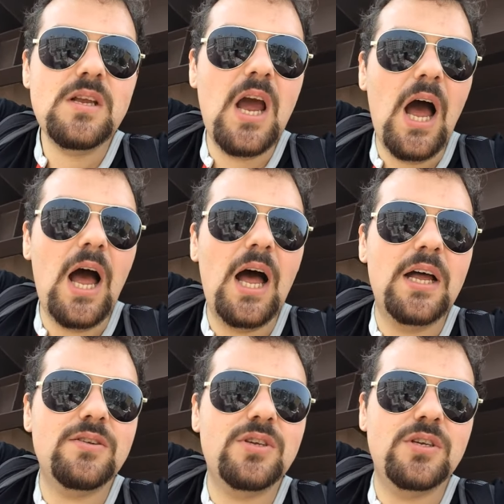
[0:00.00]

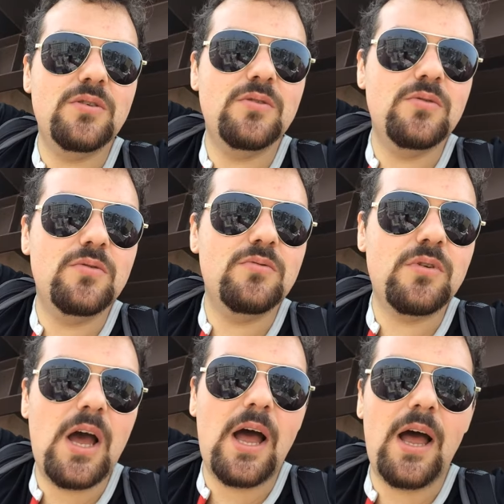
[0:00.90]
uh, to
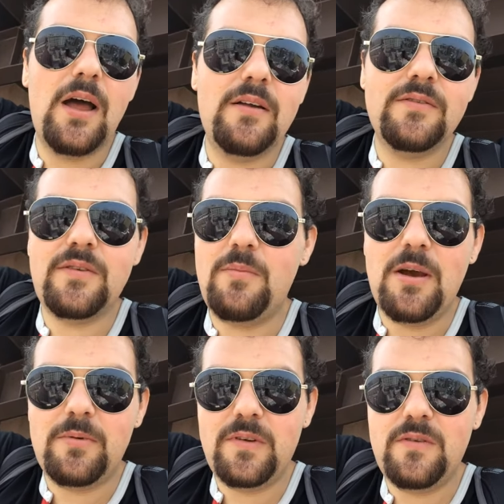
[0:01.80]
uh, to be
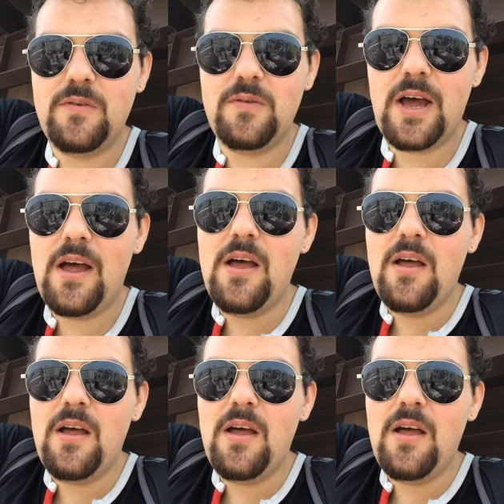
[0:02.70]
able to do that.